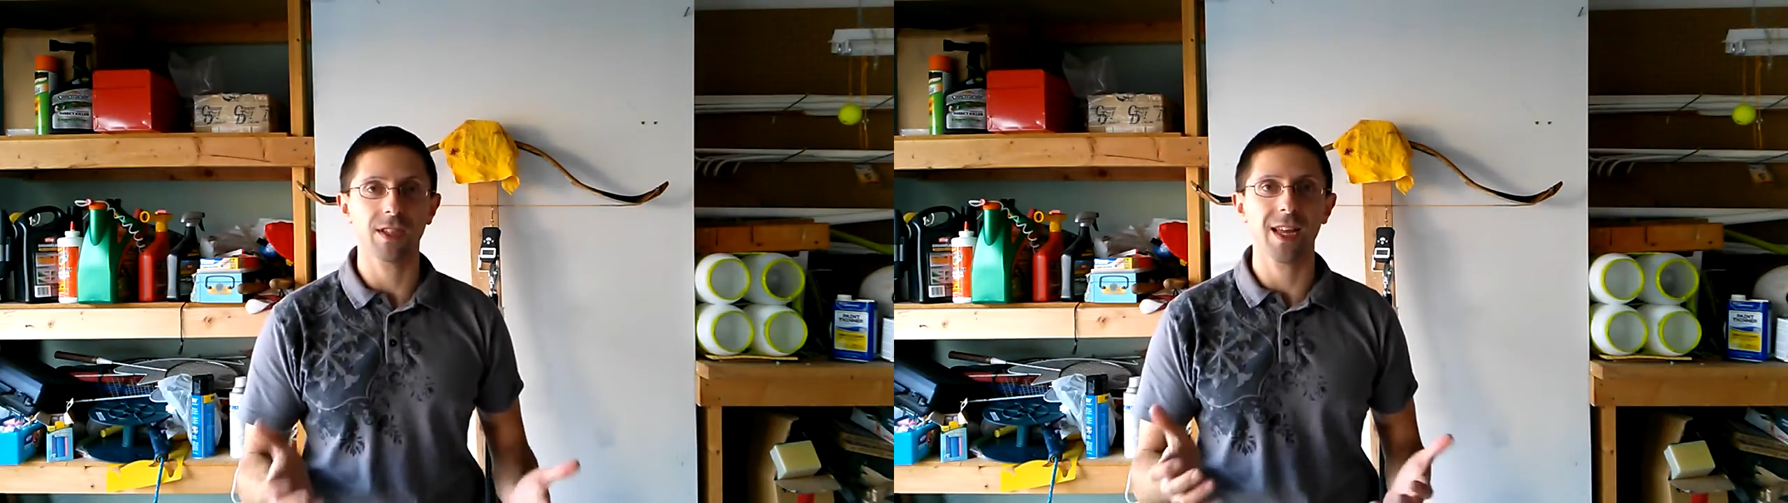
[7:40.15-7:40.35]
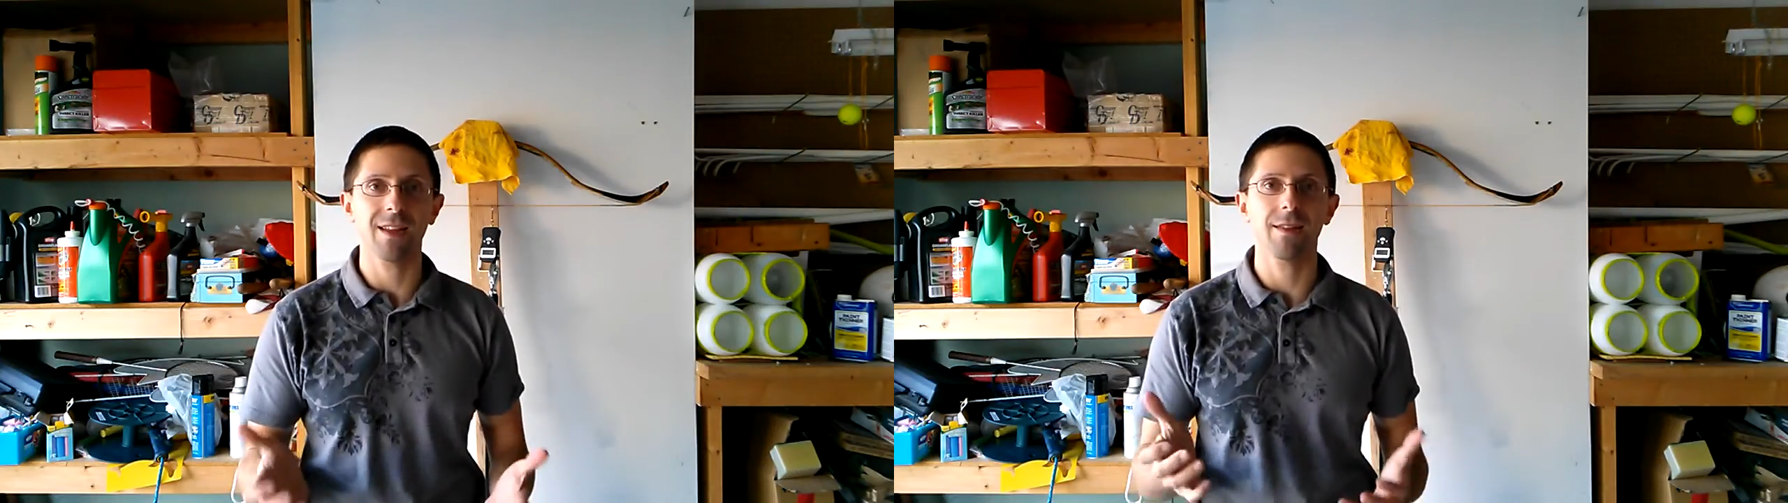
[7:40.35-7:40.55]

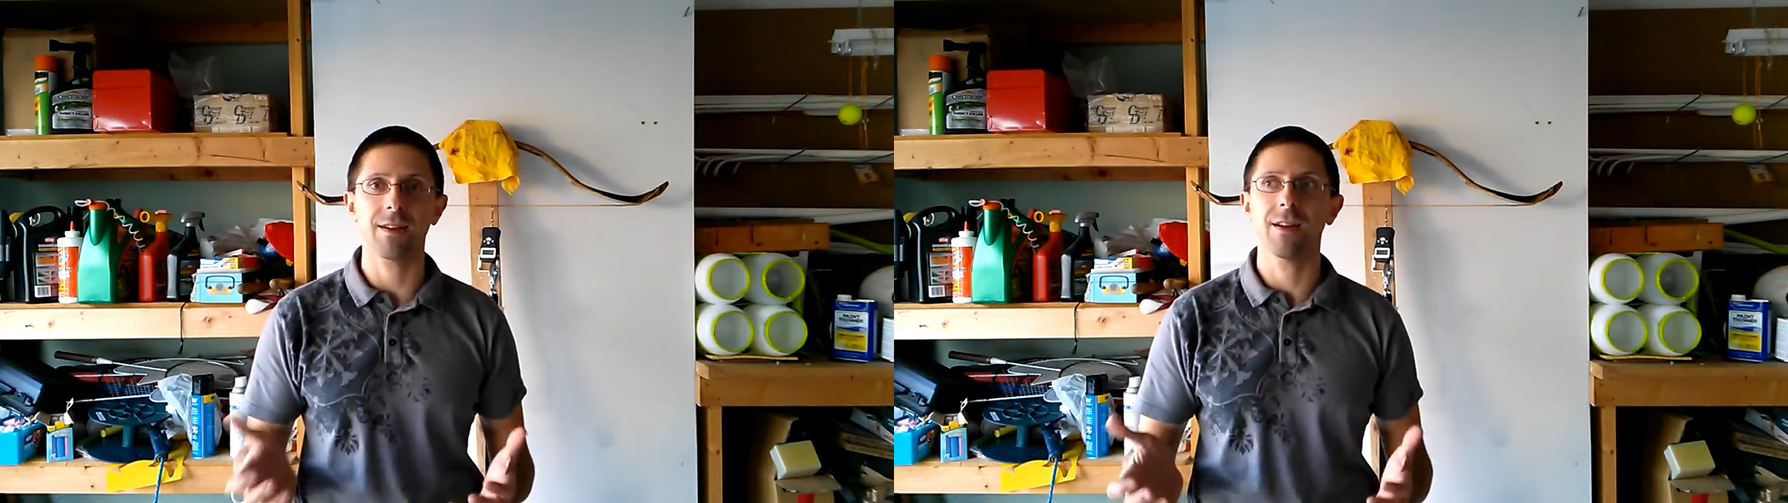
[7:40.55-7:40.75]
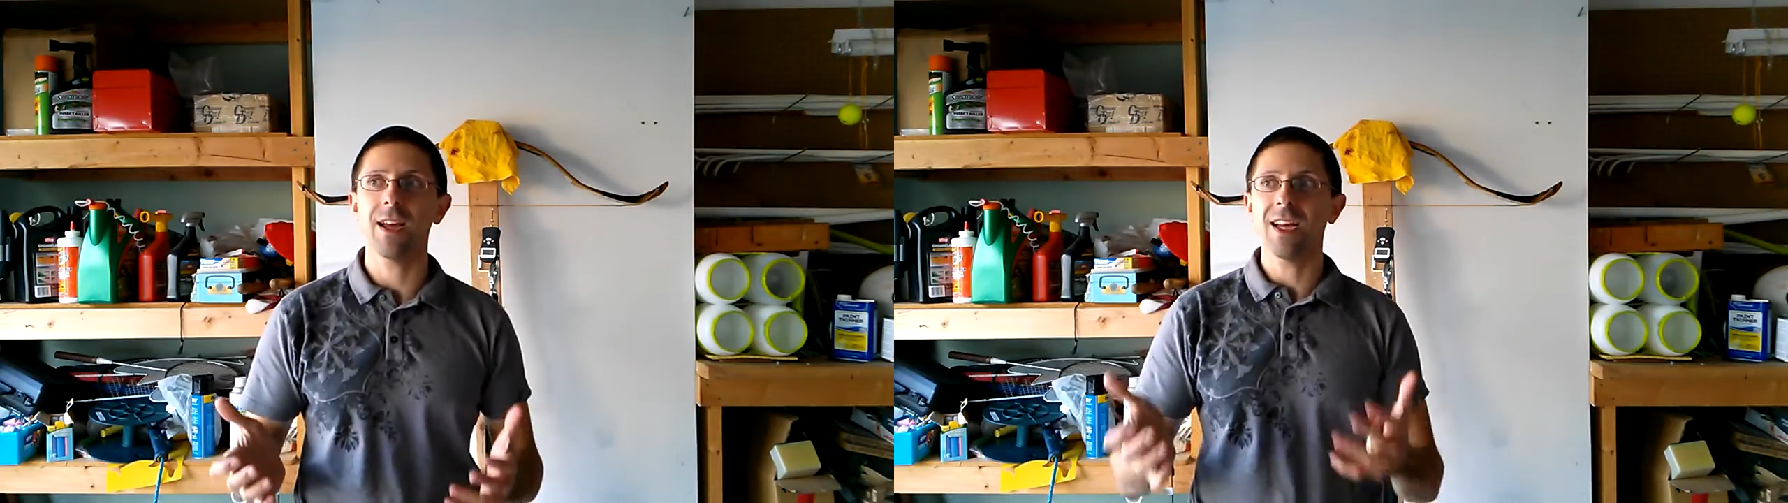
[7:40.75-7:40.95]

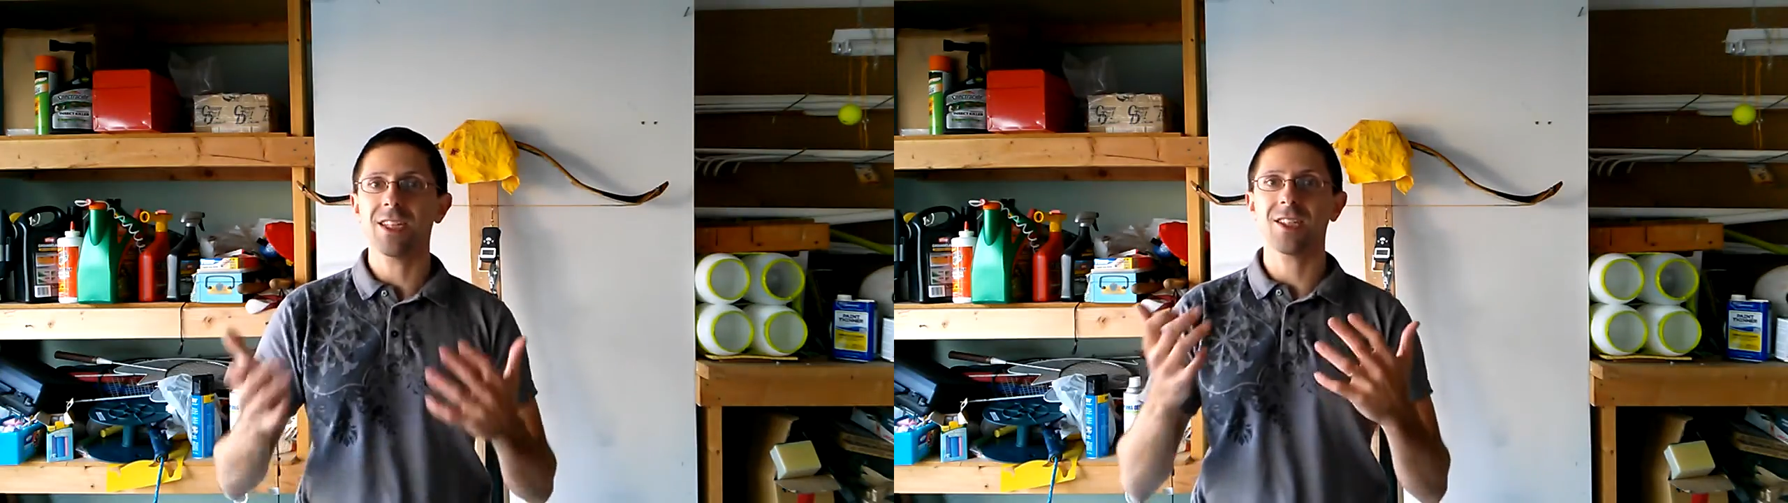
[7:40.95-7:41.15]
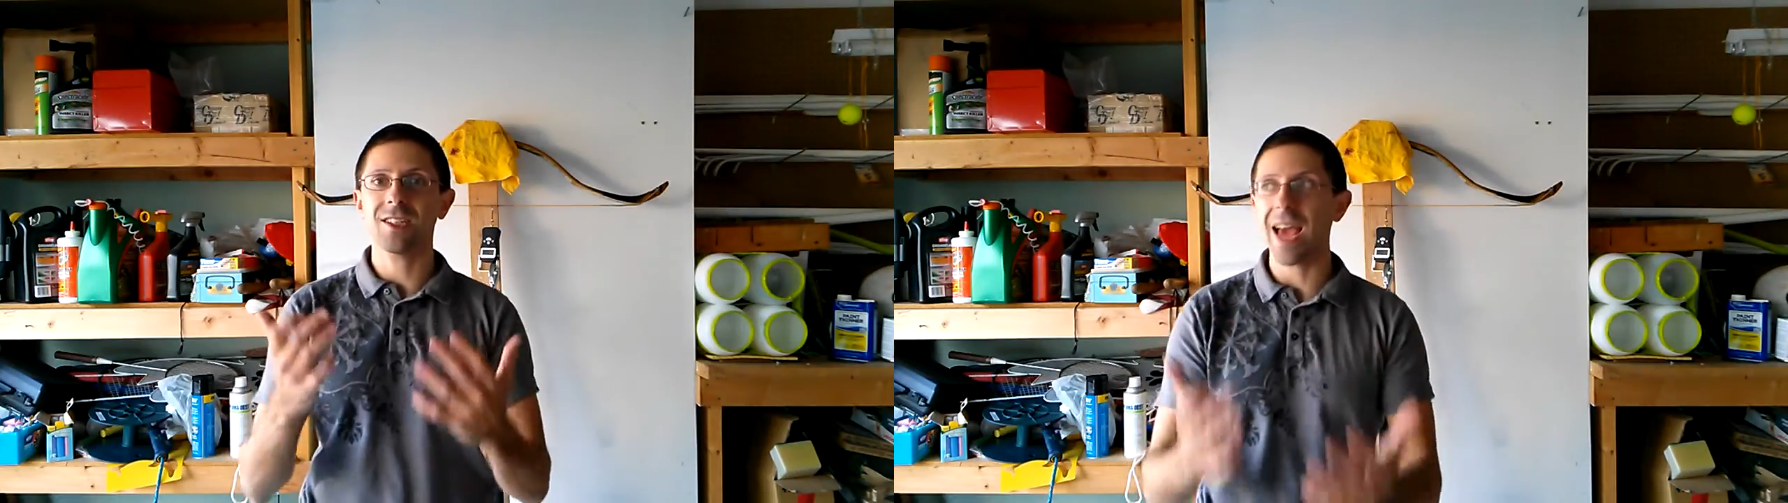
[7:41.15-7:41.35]
anything
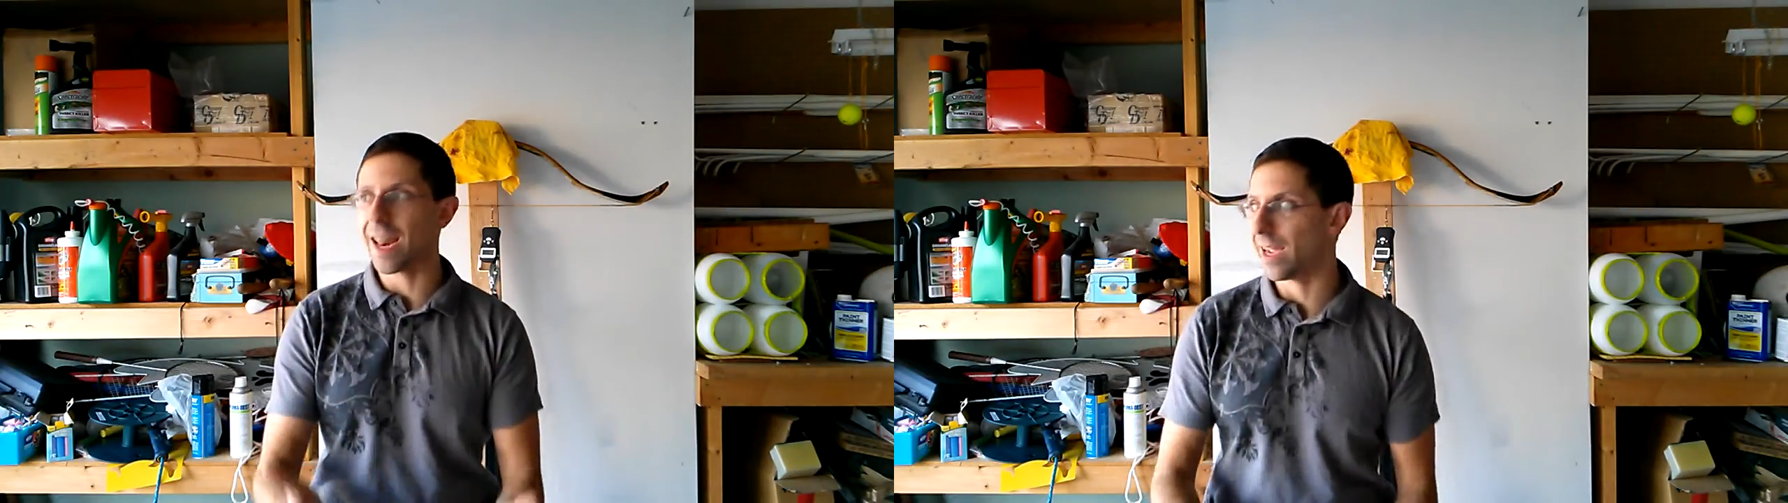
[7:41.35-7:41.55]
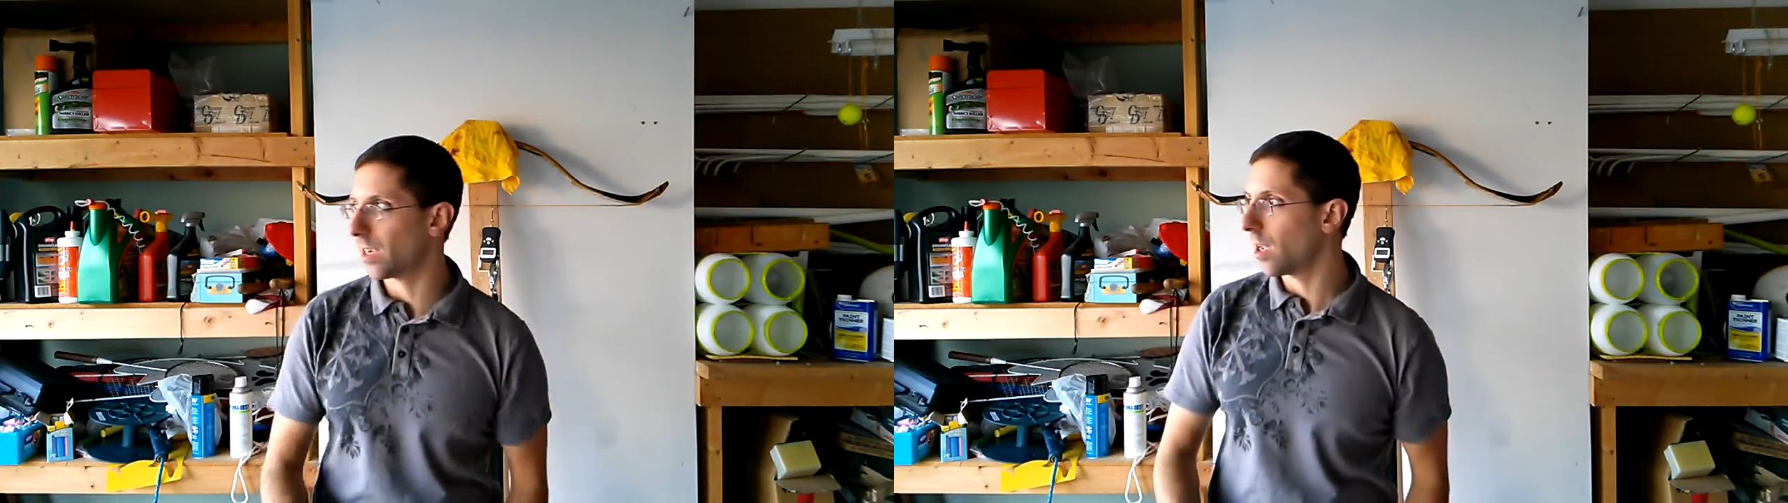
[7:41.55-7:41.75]
static.